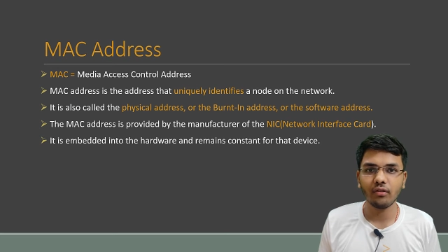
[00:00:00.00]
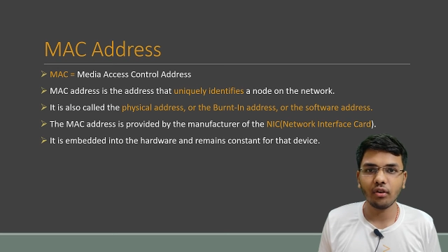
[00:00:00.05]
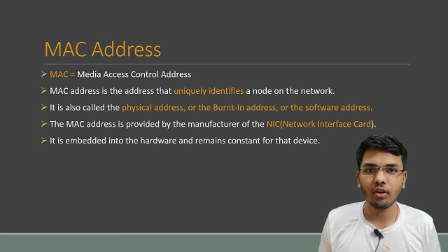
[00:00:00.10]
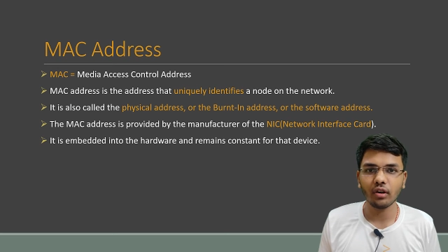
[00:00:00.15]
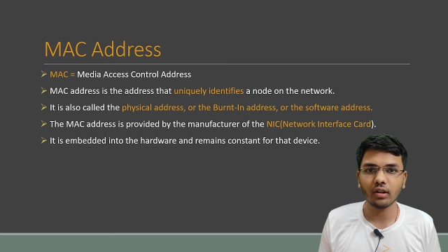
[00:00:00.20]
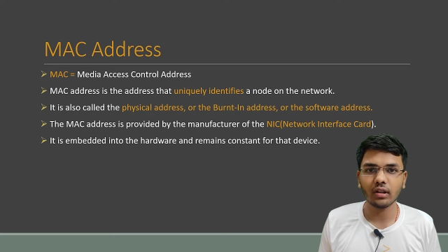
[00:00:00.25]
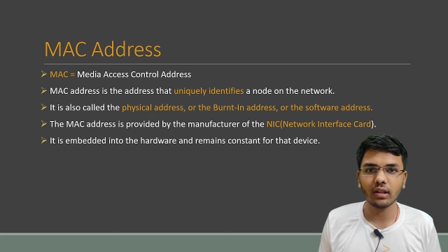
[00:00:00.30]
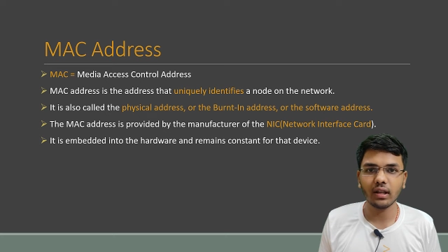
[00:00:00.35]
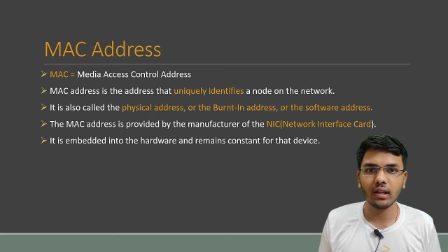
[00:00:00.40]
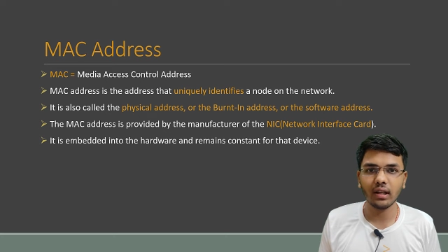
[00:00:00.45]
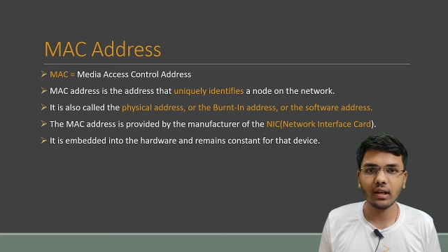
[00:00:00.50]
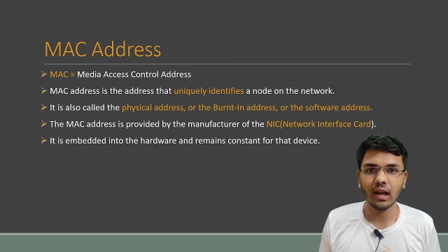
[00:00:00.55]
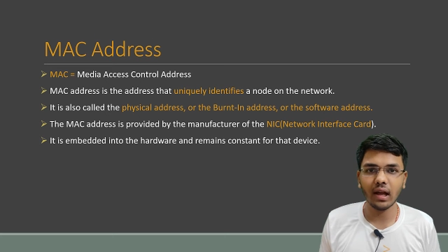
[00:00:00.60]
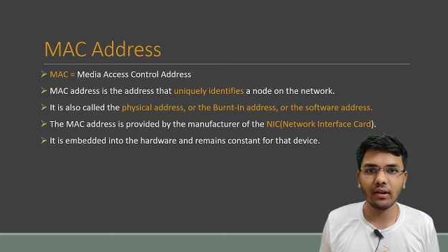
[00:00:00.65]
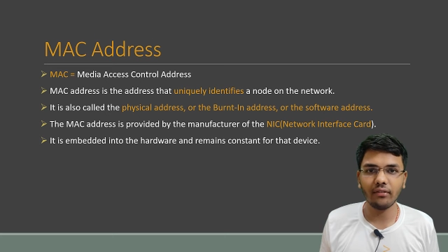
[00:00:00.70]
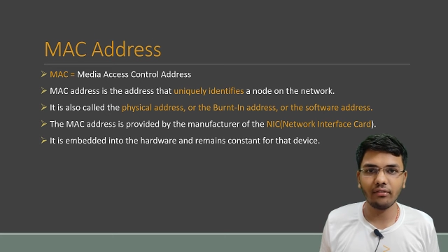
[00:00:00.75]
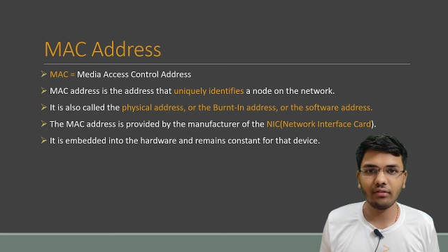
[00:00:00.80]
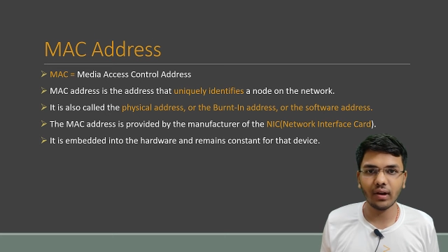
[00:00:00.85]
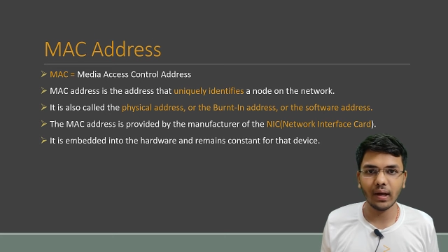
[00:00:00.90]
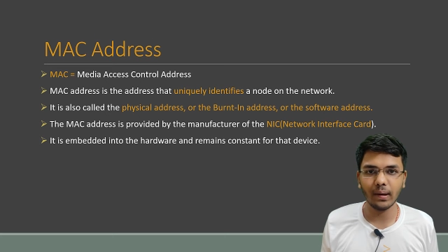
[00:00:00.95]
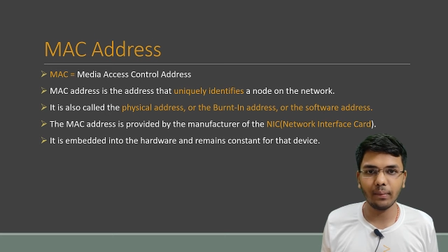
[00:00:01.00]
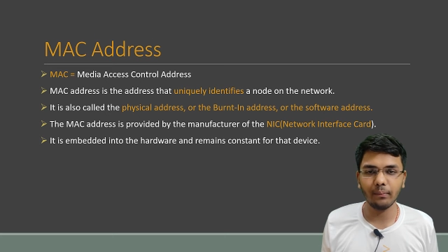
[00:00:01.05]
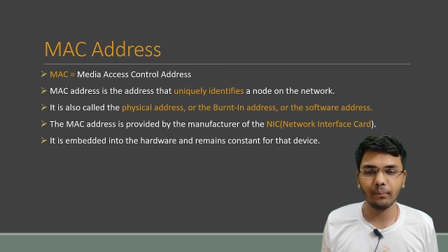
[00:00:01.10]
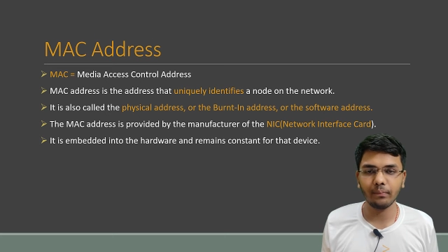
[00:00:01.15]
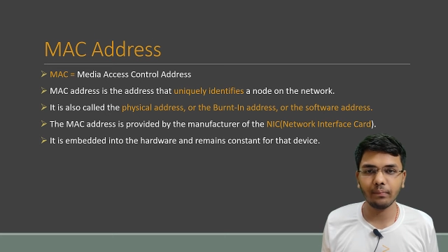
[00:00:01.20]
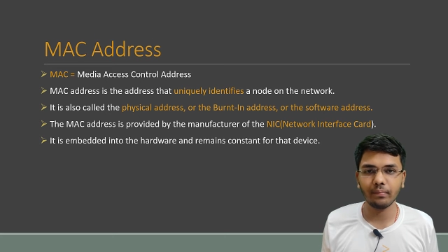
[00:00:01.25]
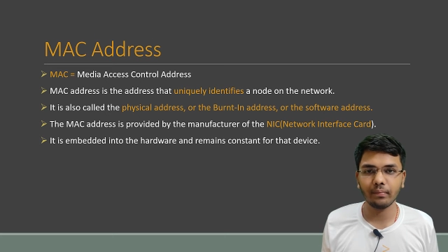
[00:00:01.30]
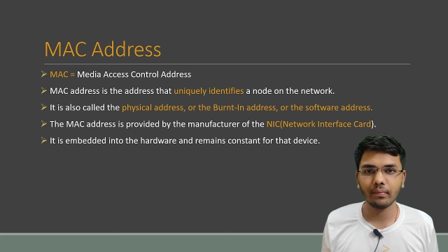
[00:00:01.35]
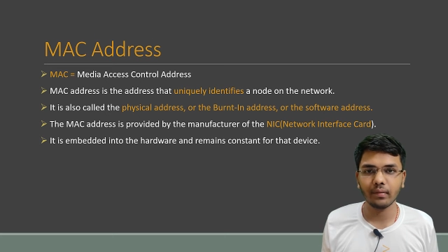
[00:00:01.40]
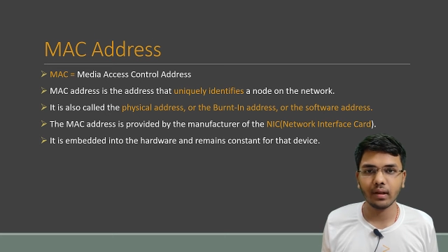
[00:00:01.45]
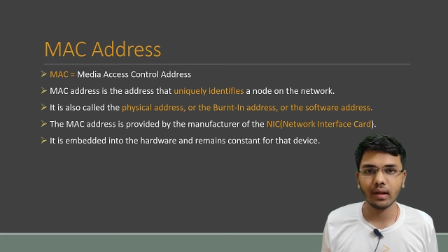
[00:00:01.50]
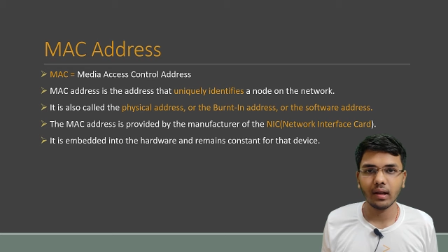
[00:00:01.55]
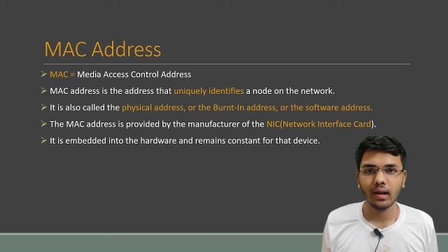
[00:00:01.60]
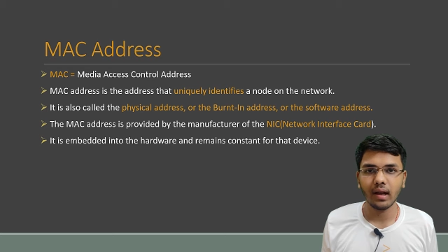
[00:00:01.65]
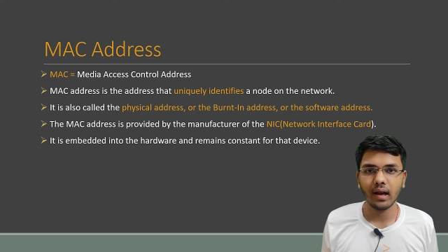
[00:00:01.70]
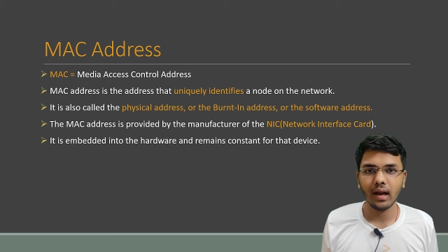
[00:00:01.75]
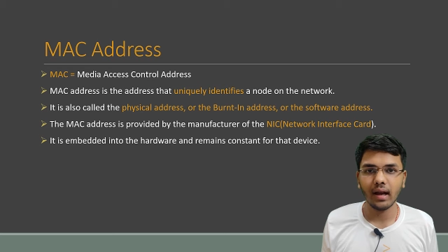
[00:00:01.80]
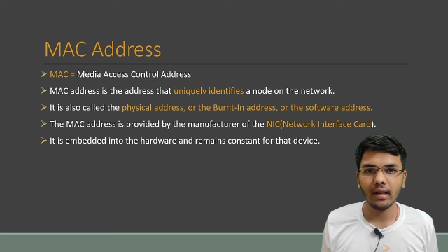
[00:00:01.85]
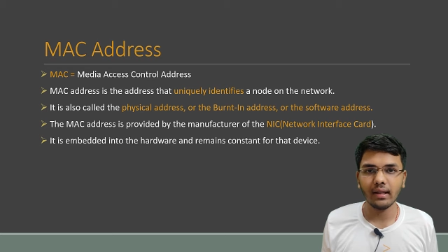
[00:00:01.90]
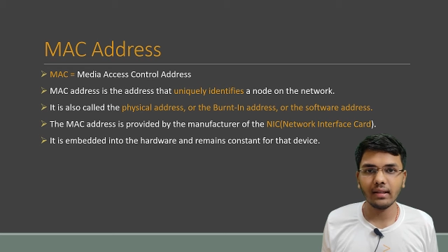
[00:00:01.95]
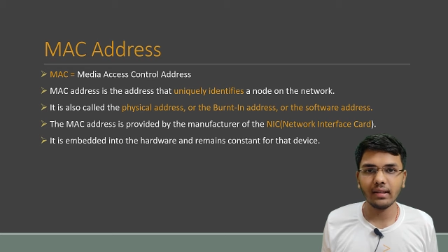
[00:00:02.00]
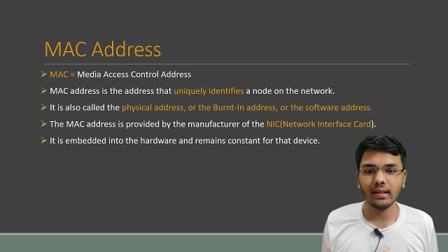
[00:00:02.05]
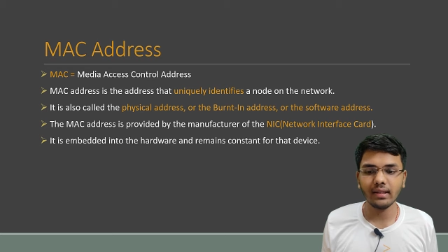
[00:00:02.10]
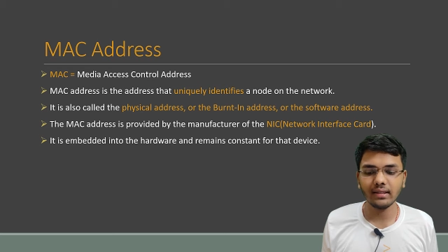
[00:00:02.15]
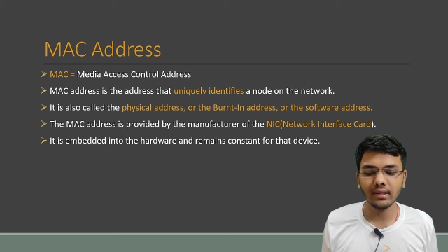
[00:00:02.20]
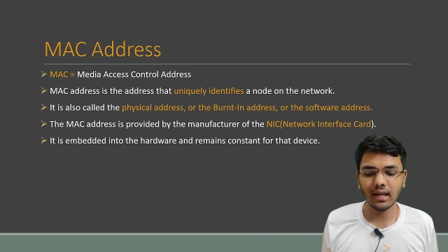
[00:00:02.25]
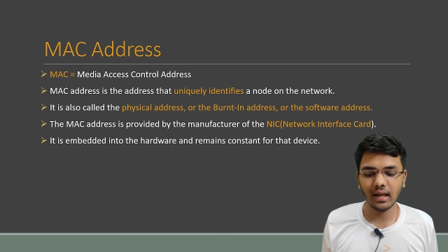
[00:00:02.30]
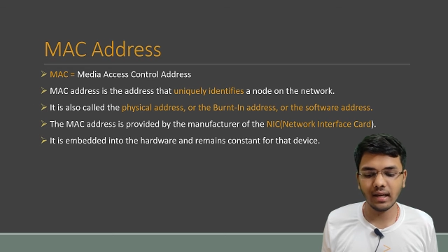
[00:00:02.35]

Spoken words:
for the lifetime. And this